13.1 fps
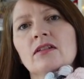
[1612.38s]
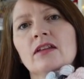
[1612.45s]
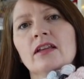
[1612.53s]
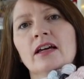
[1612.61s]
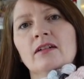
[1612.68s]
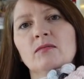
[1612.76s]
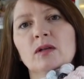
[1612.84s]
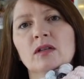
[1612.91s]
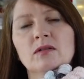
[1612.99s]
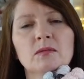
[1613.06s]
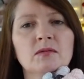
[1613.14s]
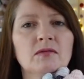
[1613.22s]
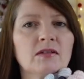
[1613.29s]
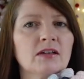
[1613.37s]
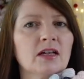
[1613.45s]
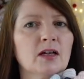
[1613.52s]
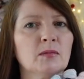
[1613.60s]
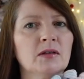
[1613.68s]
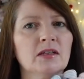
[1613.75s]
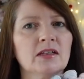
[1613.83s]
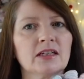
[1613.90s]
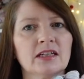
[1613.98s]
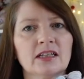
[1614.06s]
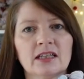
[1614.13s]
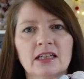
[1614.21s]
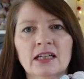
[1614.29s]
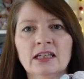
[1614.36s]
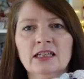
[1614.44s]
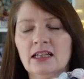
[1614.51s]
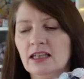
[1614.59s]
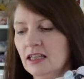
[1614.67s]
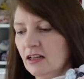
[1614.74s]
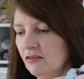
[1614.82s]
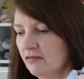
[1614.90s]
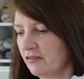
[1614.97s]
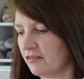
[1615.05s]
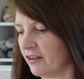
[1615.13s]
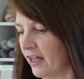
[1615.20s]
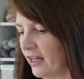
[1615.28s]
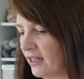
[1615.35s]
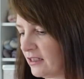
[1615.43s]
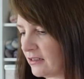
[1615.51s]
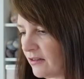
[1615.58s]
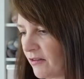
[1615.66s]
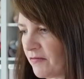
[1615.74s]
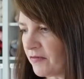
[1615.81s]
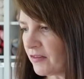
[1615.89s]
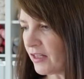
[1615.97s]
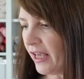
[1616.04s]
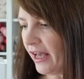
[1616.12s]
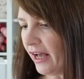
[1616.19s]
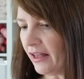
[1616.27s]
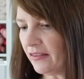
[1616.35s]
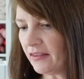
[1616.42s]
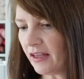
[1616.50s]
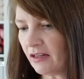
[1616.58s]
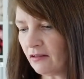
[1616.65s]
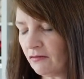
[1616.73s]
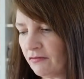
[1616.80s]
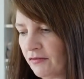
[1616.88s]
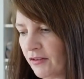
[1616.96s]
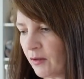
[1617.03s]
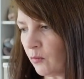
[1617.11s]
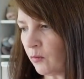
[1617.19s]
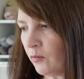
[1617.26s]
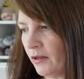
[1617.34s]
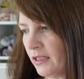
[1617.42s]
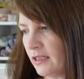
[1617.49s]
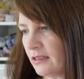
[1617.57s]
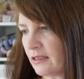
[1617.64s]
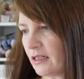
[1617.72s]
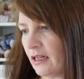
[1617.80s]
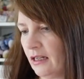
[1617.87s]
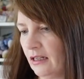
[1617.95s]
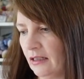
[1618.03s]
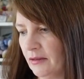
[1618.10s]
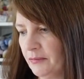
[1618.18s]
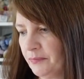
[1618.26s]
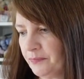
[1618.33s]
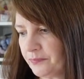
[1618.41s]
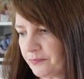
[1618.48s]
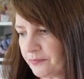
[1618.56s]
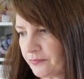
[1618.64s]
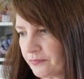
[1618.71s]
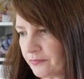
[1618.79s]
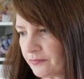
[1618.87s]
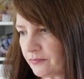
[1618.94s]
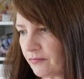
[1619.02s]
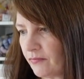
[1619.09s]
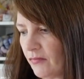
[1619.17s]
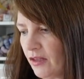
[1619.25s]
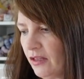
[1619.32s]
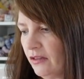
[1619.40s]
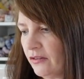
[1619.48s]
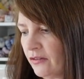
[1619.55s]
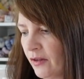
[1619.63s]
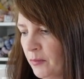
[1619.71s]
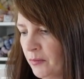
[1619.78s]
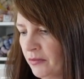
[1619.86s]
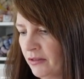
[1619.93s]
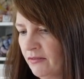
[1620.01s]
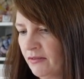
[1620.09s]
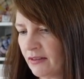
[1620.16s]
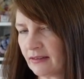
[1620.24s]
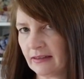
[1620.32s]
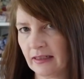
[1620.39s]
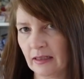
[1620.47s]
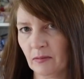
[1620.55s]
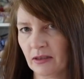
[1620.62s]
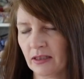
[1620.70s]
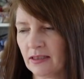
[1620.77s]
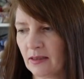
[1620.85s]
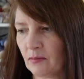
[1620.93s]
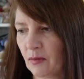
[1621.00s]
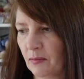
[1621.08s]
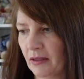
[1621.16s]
That makes me very happy looking at that. Love that. And then for the white colour, so previously when I did my